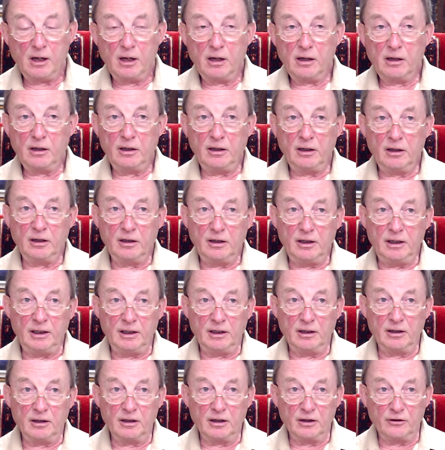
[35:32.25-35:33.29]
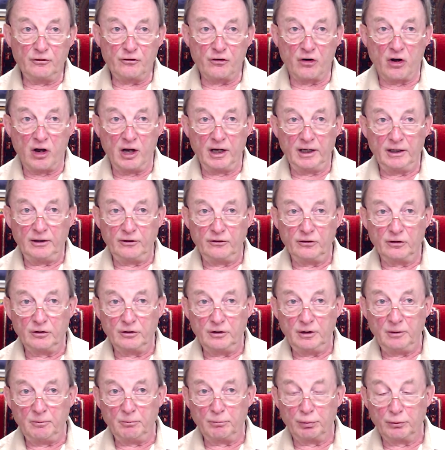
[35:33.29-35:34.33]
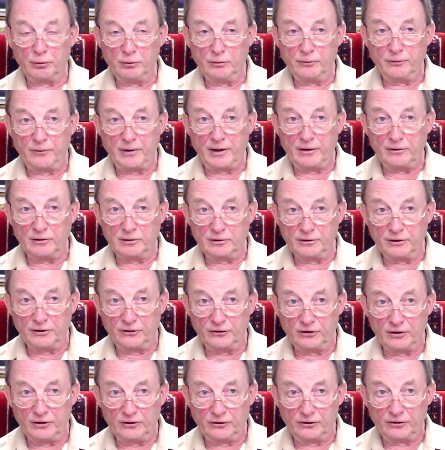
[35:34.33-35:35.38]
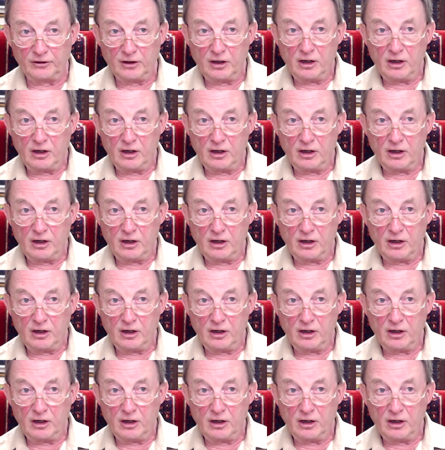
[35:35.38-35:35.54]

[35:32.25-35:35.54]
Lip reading: in trying to improve their illnesses,